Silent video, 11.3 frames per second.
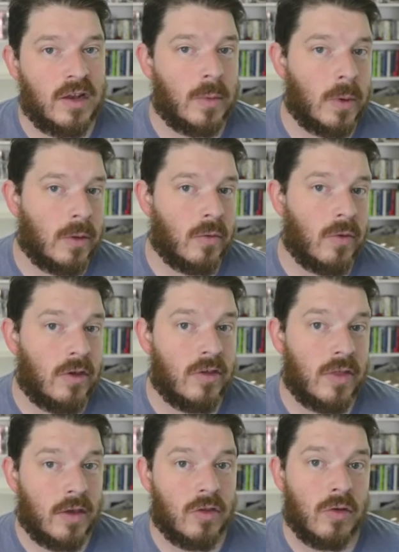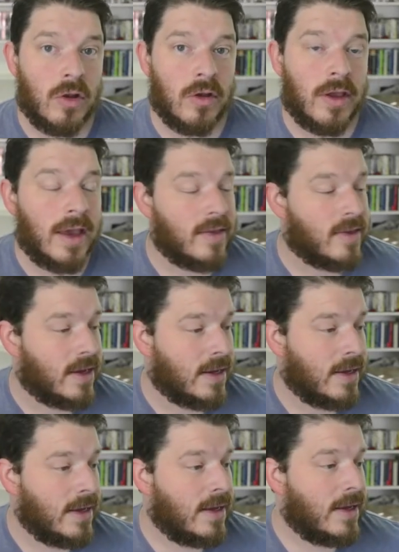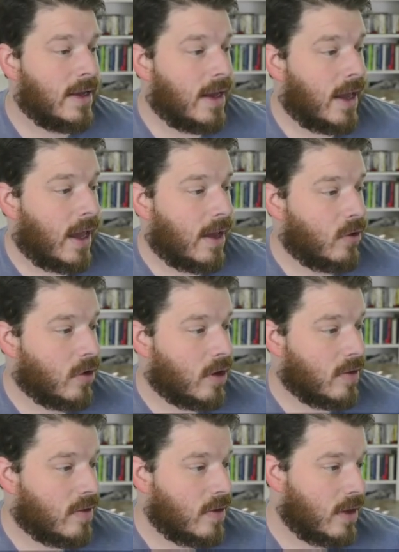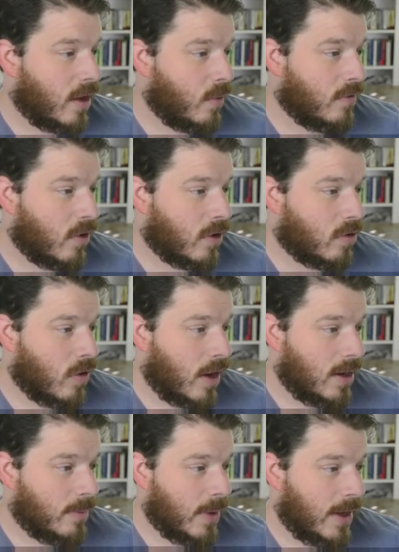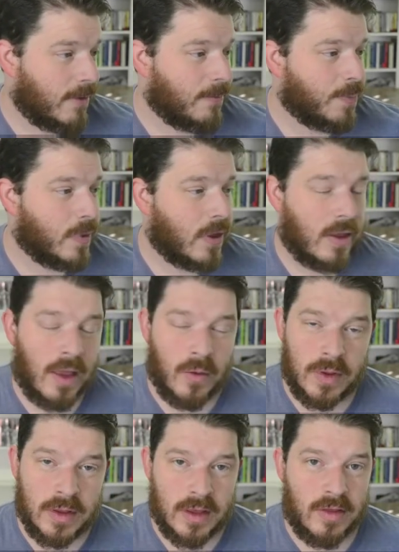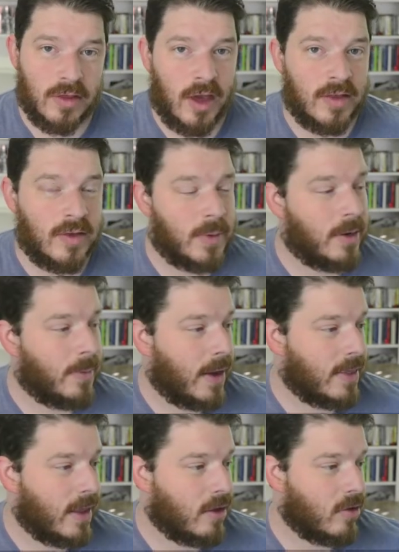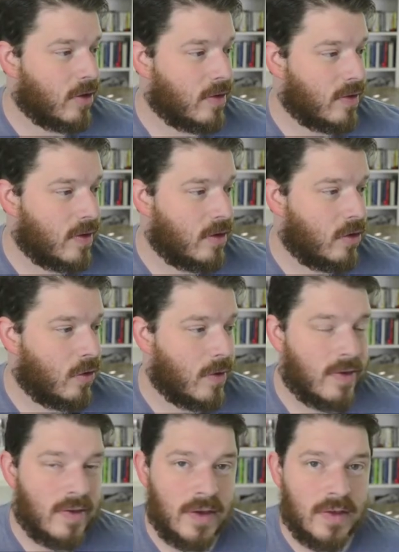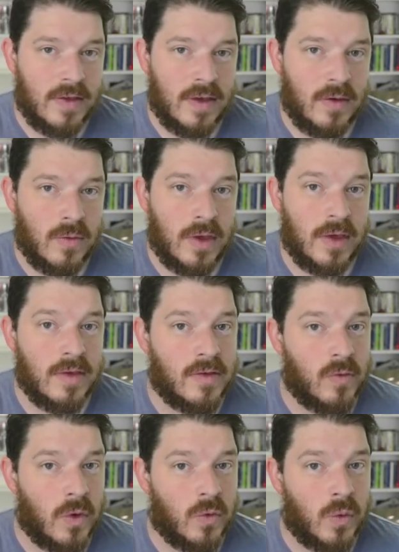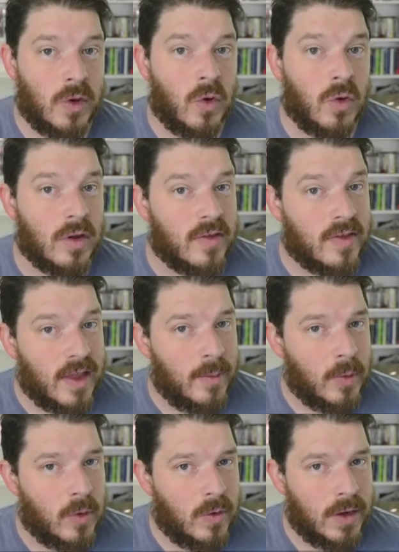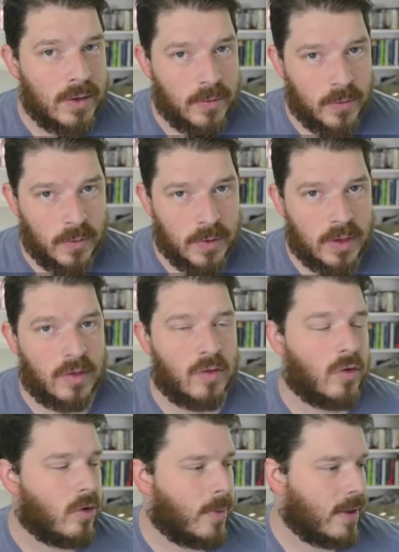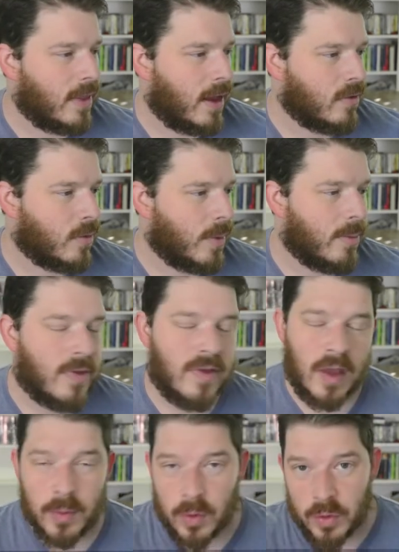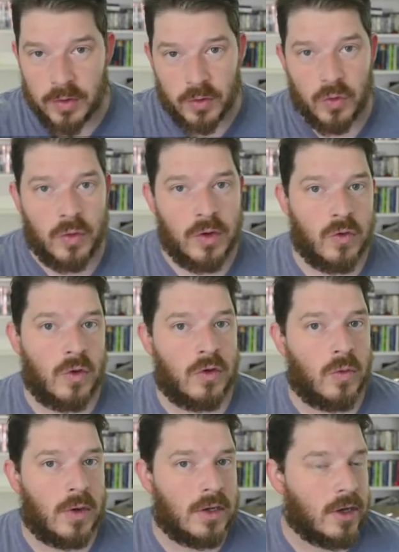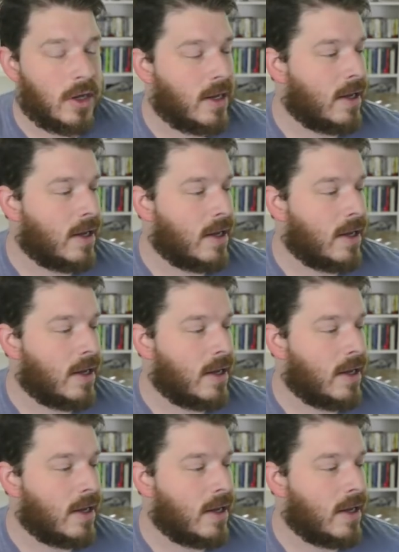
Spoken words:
in the region that you're located in. And you can see here we've got a trading pair. Now, we did chat a bit about that. You can see USDT is what we call a stable coin. We did talk about that. Remember, stable coins are always worth $1.